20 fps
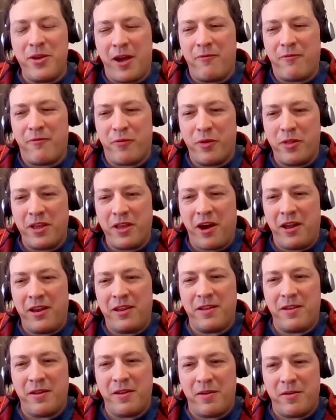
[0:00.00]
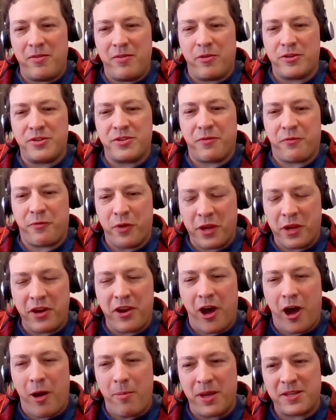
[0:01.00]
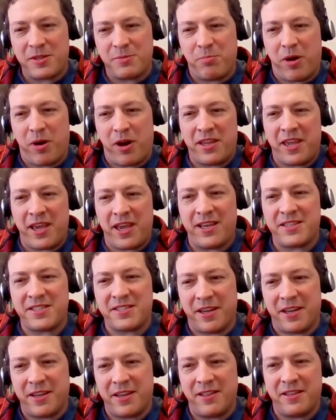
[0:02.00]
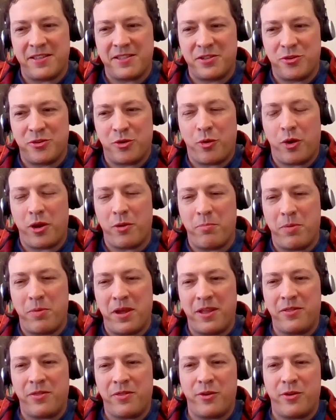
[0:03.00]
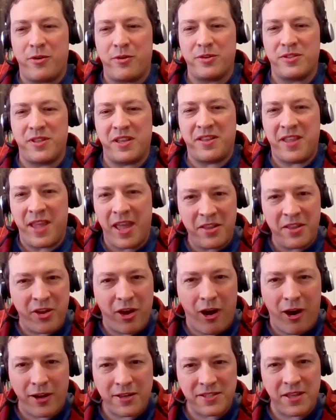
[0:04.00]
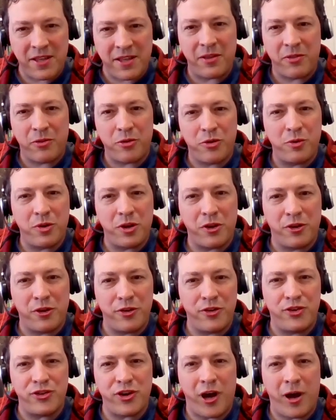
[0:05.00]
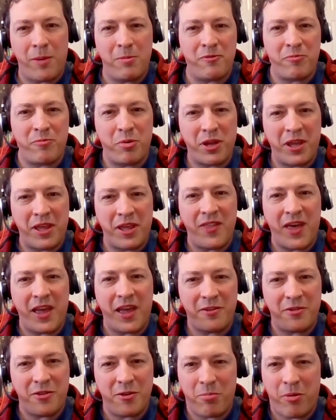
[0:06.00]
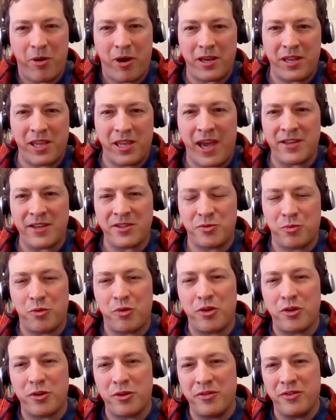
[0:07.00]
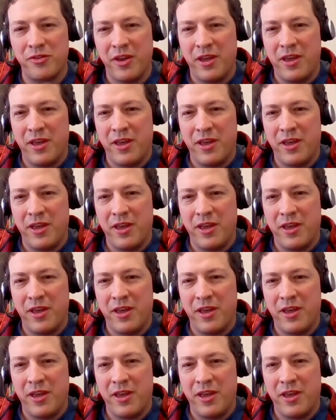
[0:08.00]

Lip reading: I've really got it. There's a Freakonomics podcast I listen to quite a bit. There's the TED Talks. I think they're doing a good job of bringing that to the podcast world.